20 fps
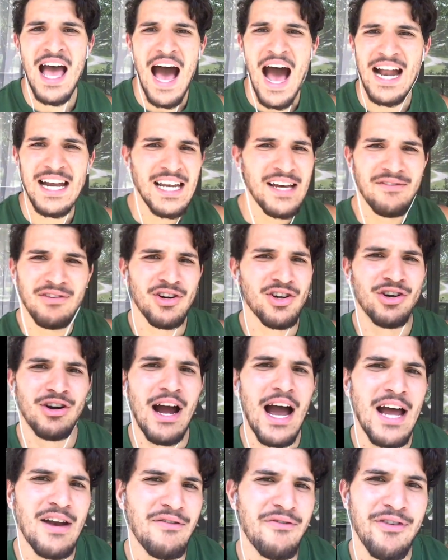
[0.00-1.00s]
I never
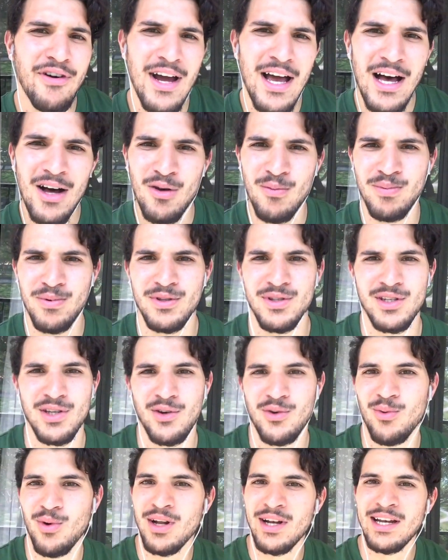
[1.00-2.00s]
cried for help
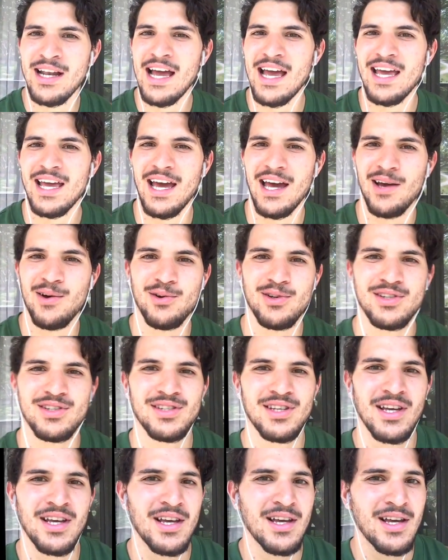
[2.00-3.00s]
until one night I was